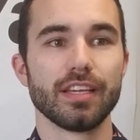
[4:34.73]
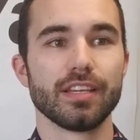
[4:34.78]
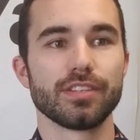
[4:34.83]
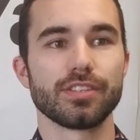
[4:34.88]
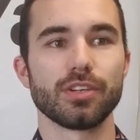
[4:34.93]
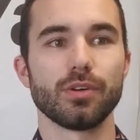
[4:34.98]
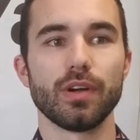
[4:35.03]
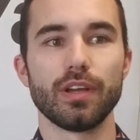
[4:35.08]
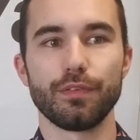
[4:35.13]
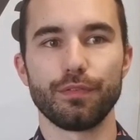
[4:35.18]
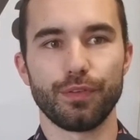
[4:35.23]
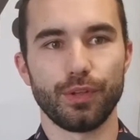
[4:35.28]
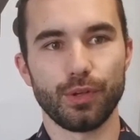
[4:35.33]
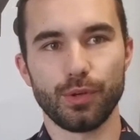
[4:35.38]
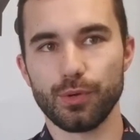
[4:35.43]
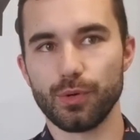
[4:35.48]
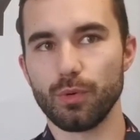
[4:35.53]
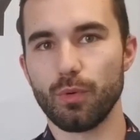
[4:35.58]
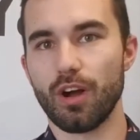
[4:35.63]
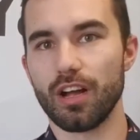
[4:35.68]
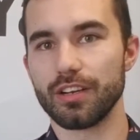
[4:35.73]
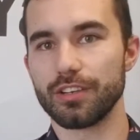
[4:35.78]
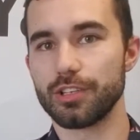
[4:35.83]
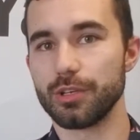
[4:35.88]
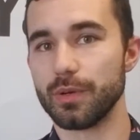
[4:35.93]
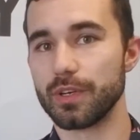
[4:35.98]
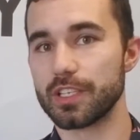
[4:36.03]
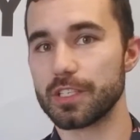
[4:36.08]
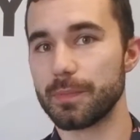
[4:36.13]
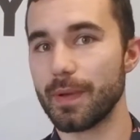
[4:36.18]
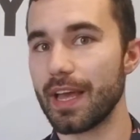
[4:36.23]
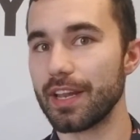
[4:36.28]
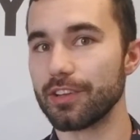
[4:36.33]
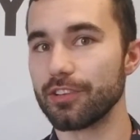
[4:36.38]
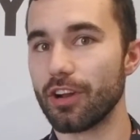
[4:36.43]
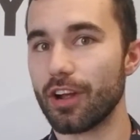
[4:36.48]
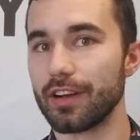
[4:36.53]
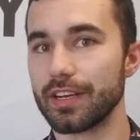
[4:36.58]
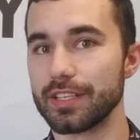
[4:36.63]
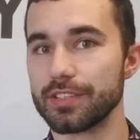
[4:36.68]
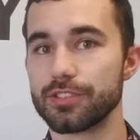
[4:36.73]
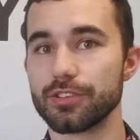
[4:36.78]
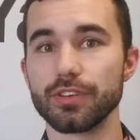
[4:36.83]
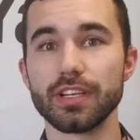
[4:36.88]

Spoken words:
So if you want to expand your audience,